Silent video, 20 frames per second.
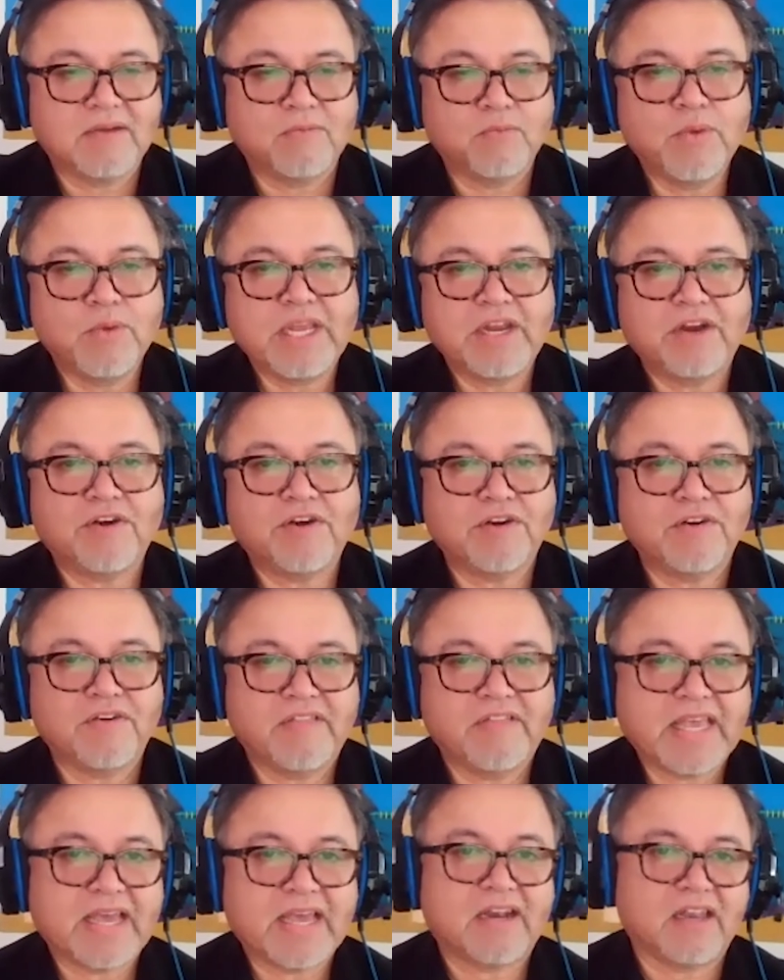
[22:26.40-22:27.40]
We
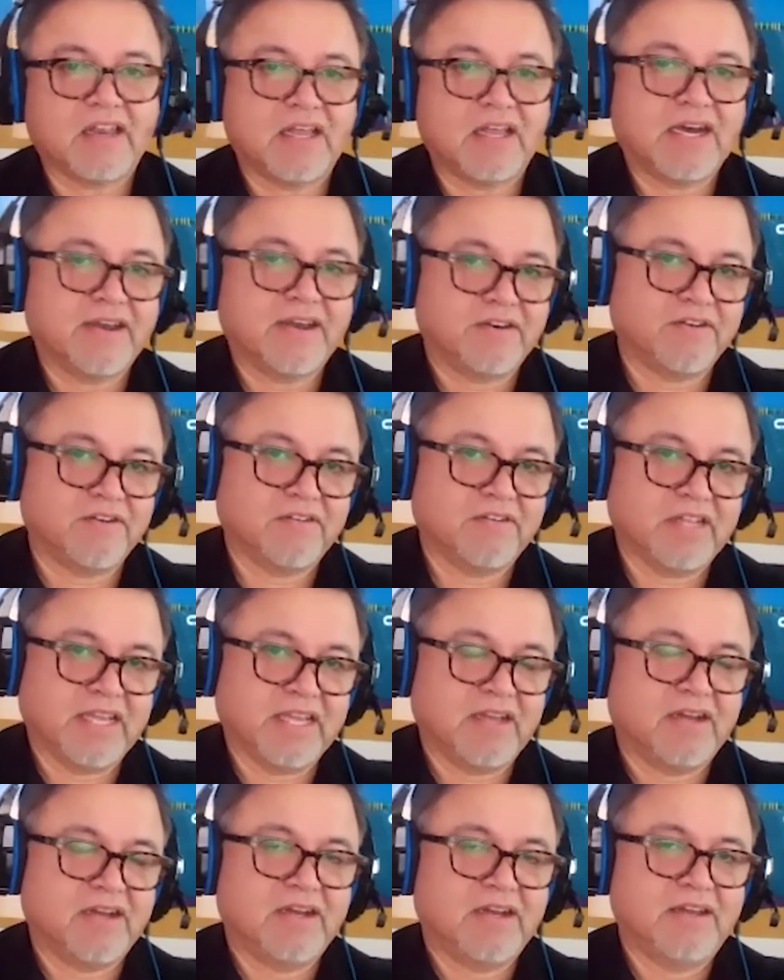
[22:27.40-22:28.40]
heard that a lot
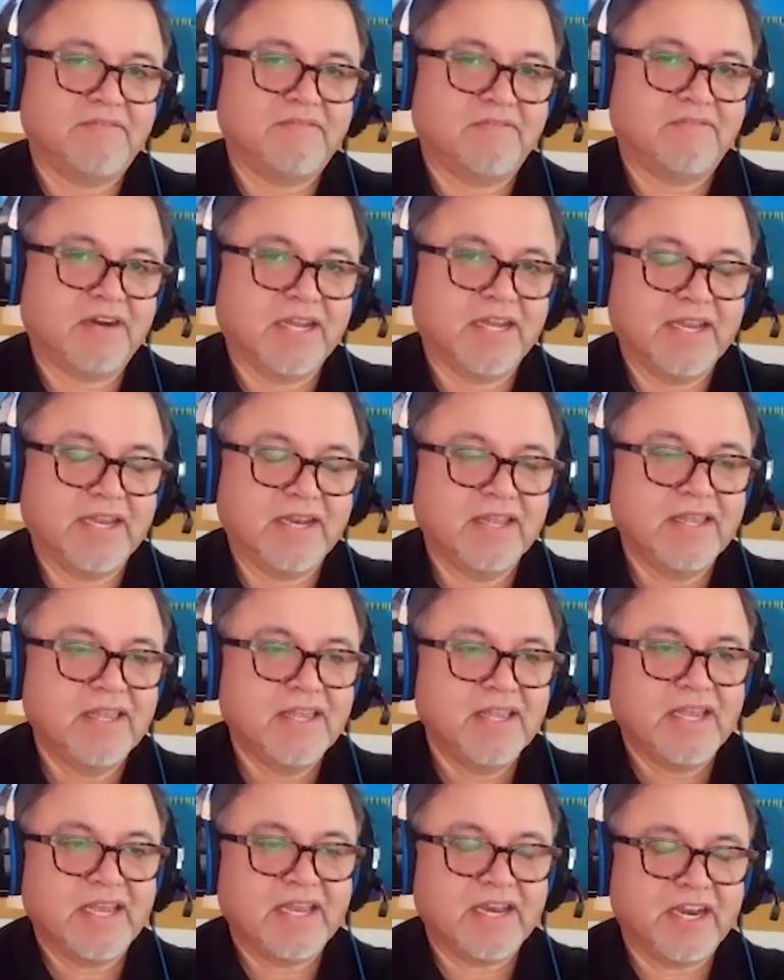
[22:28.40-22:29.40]
early on, right?
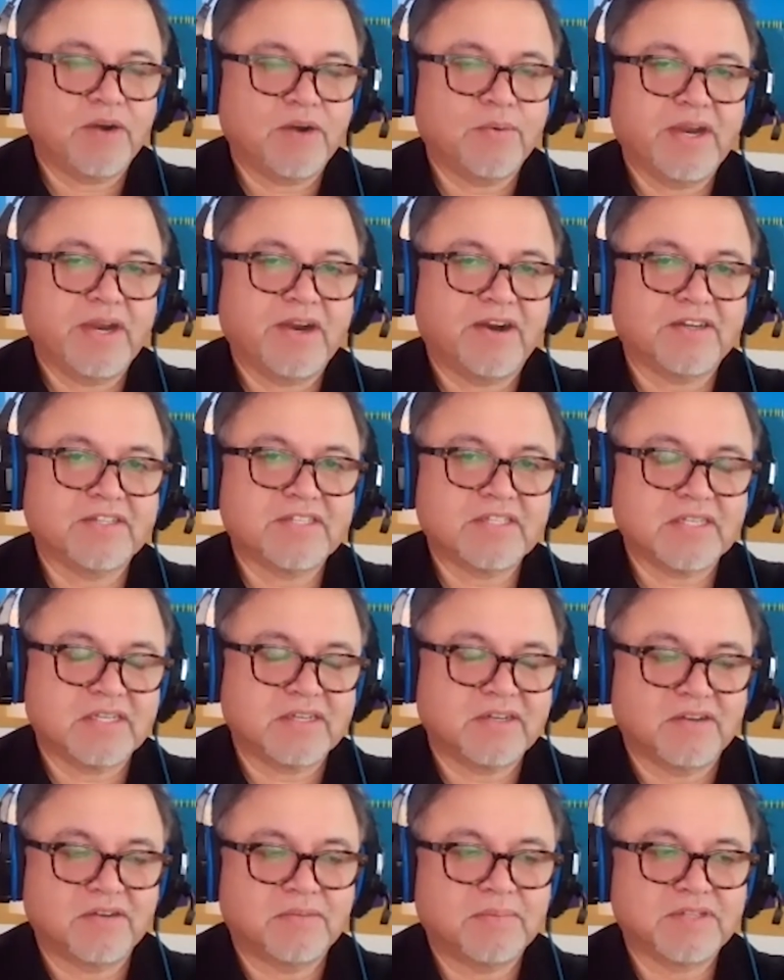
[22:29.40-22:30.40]
And here we are
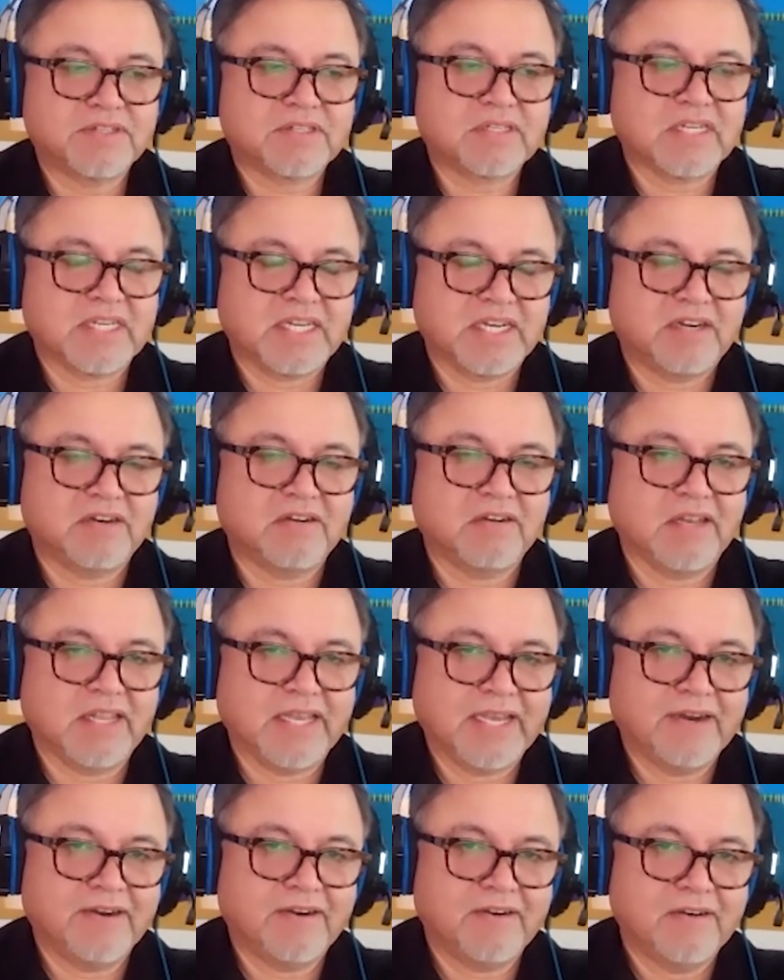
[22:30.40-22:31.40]
sitting almost a year
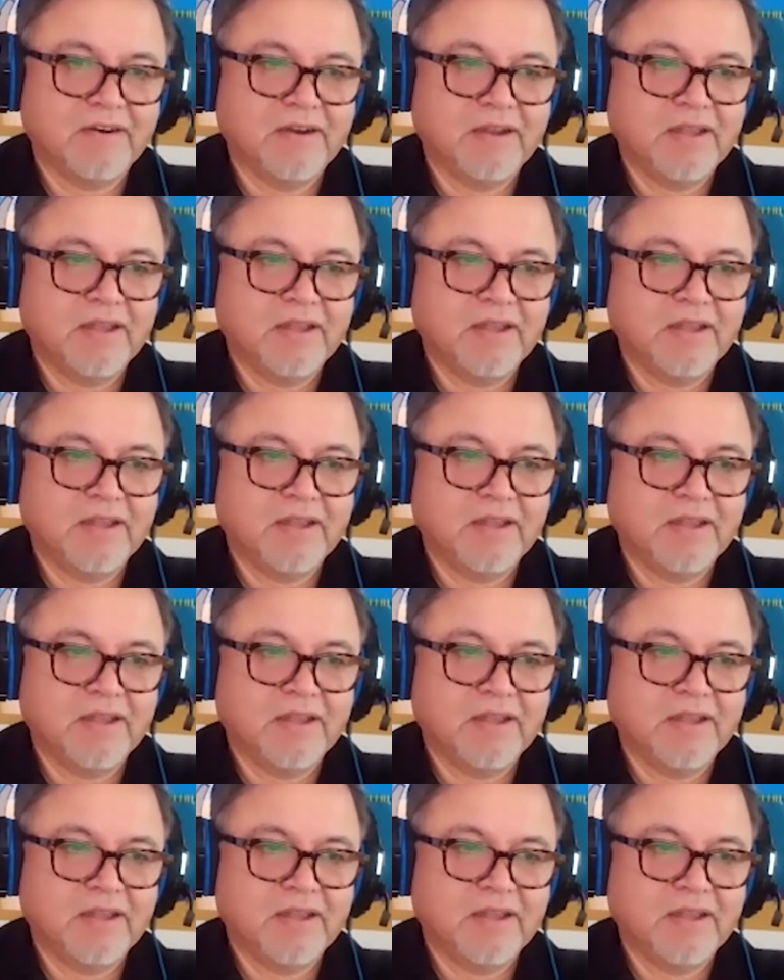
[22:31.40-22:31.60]
later,